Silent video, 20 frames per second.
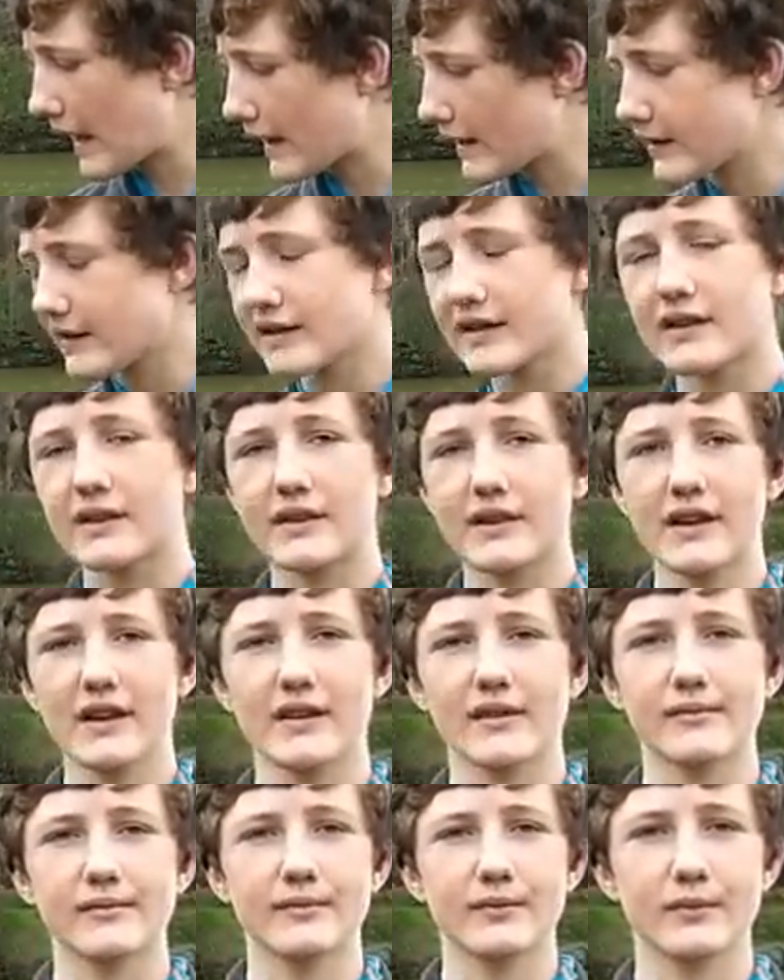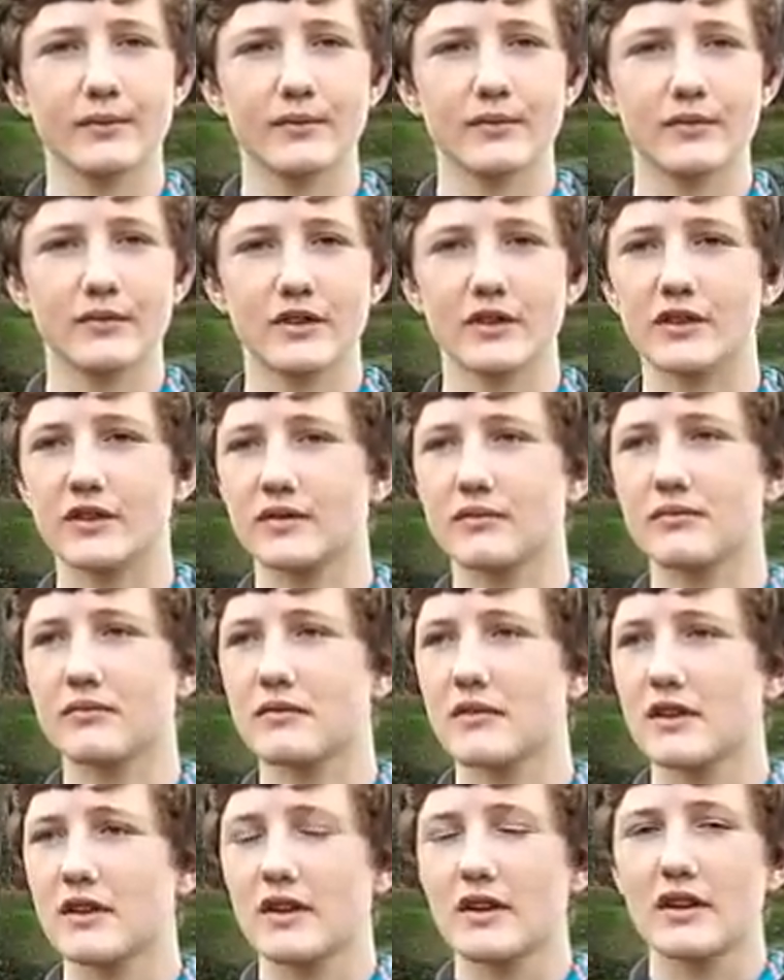And yeah, just
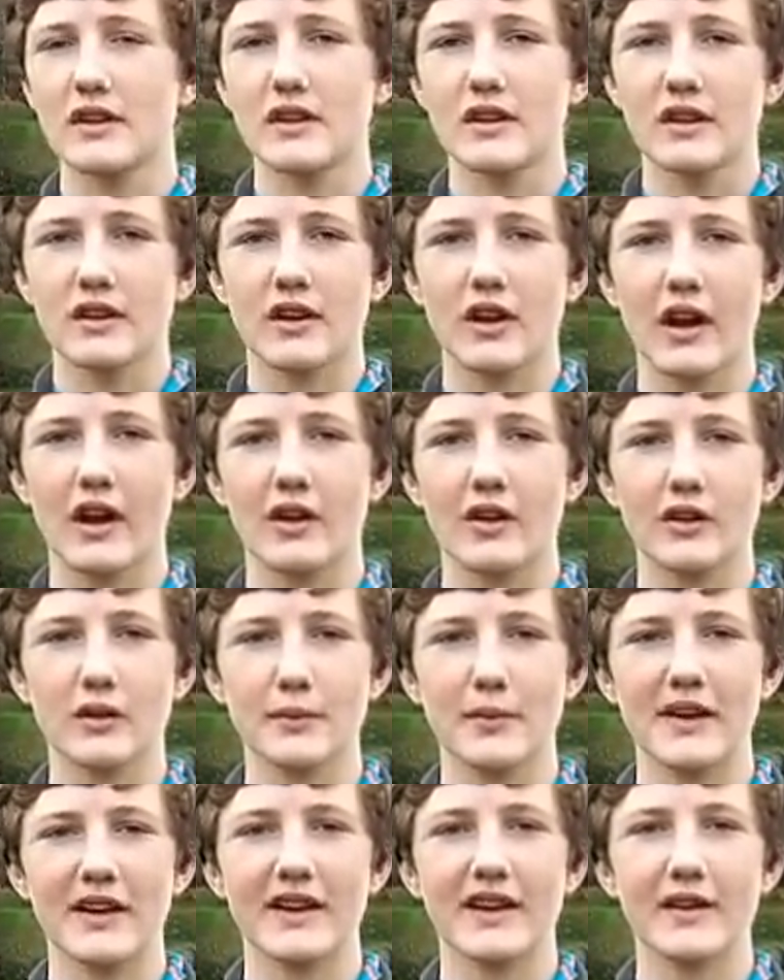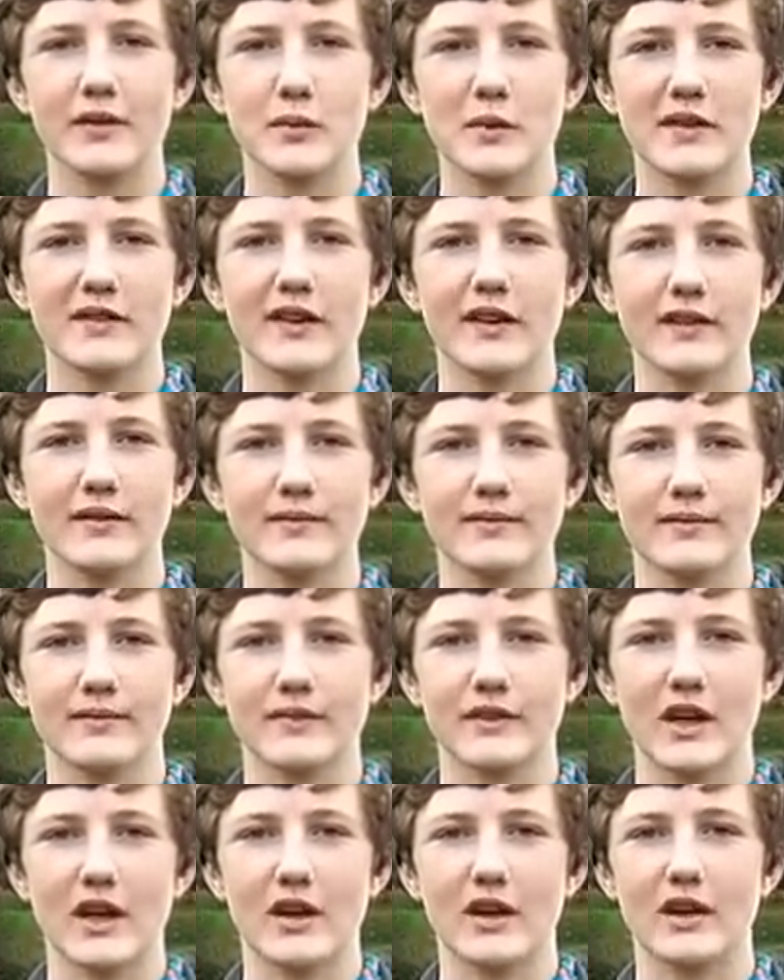go out on the bank and have a bit of fun.
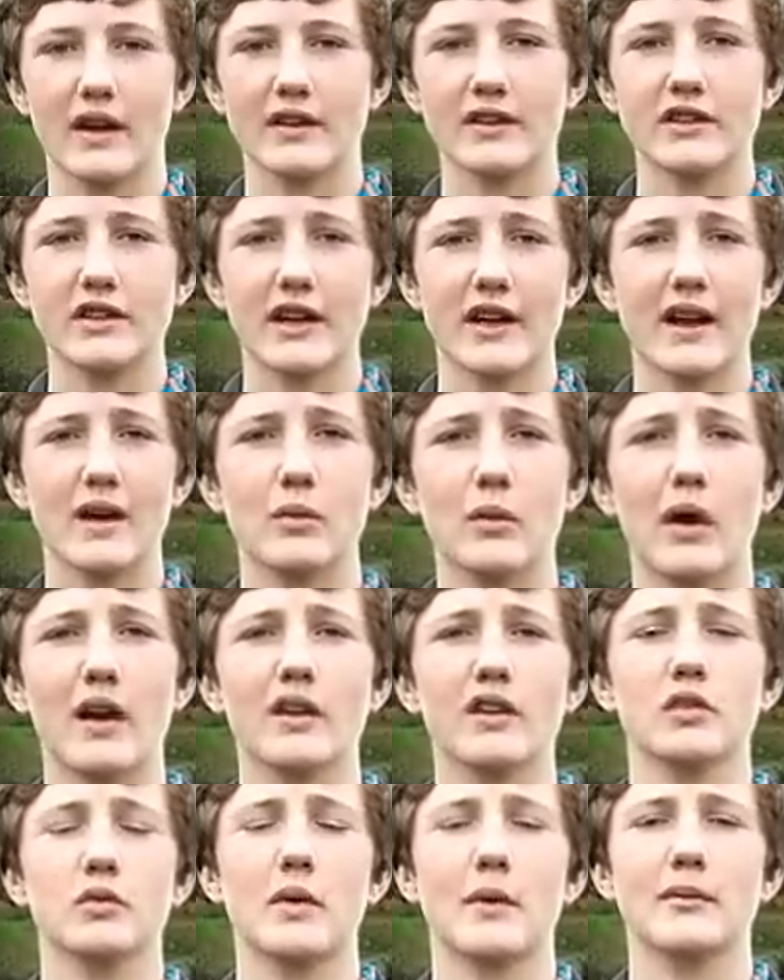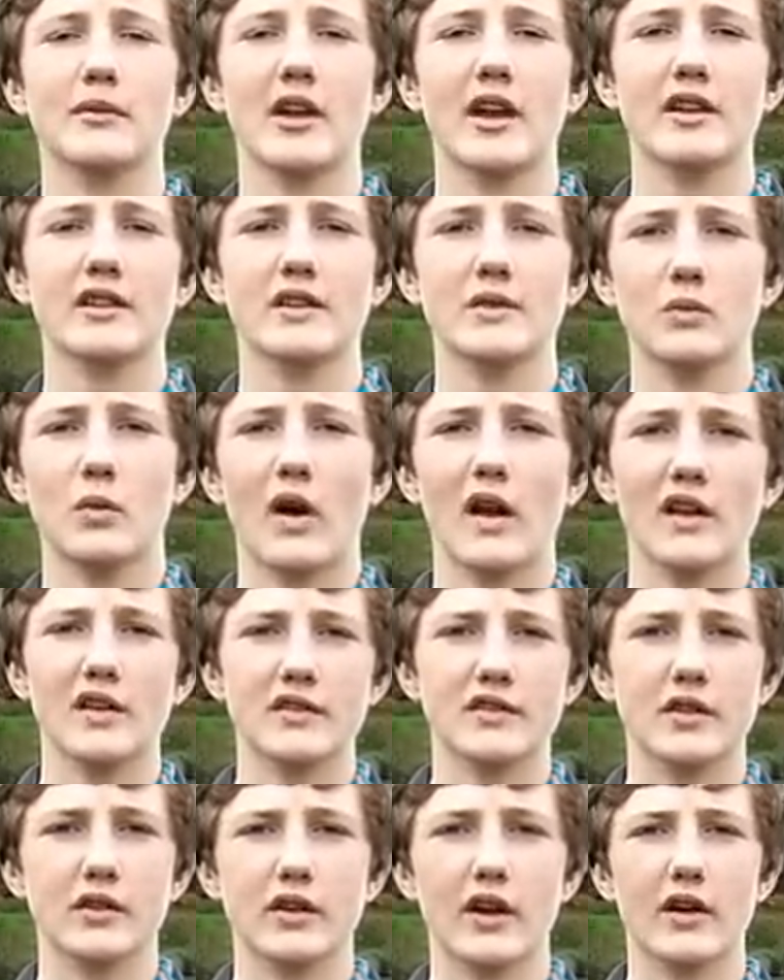So check out Wylands' website actually,
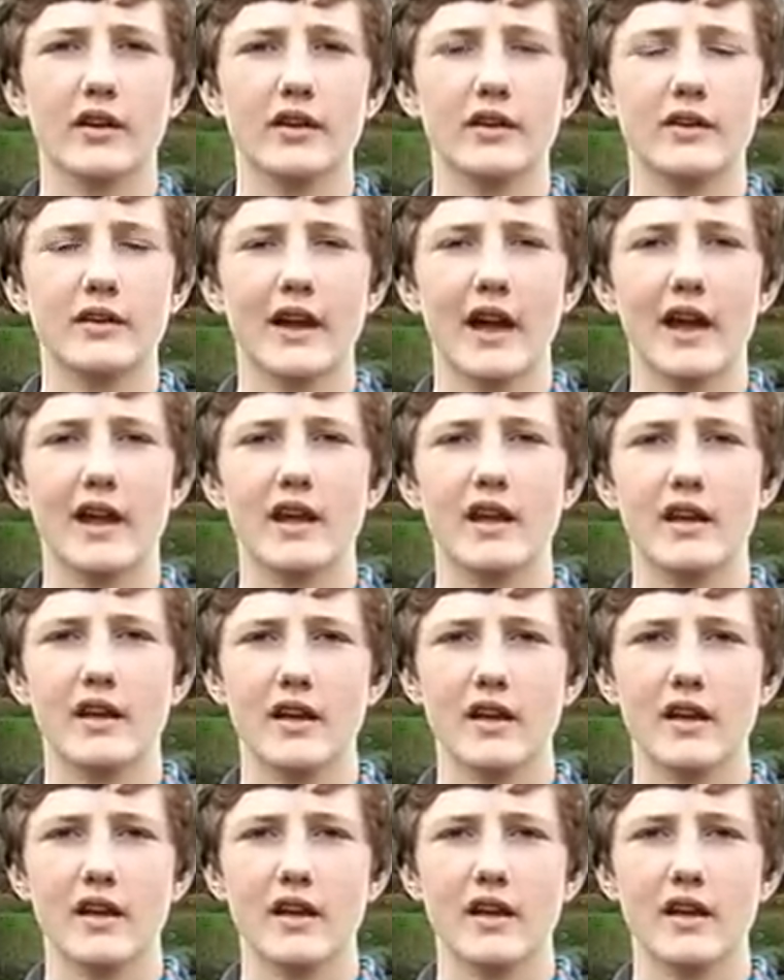wylands.co.uk.